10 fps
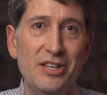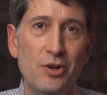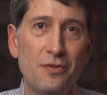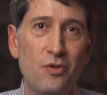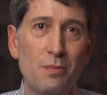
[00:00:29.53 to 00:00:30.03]
the
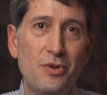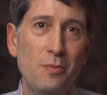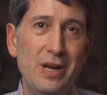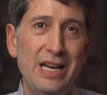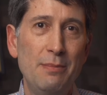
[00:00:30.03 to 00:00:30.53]
Uniform
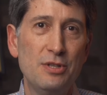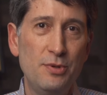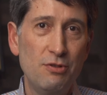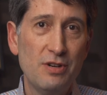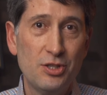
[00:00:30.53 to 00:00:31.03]
Domain Name
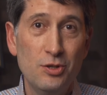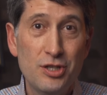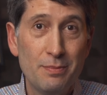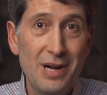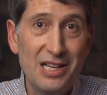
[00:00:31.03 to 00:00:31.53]
Dispute
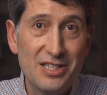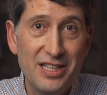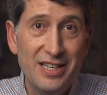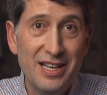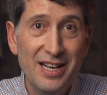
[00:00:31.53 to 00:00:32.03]
Resolution
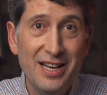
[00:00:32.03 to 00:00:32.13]
Policy,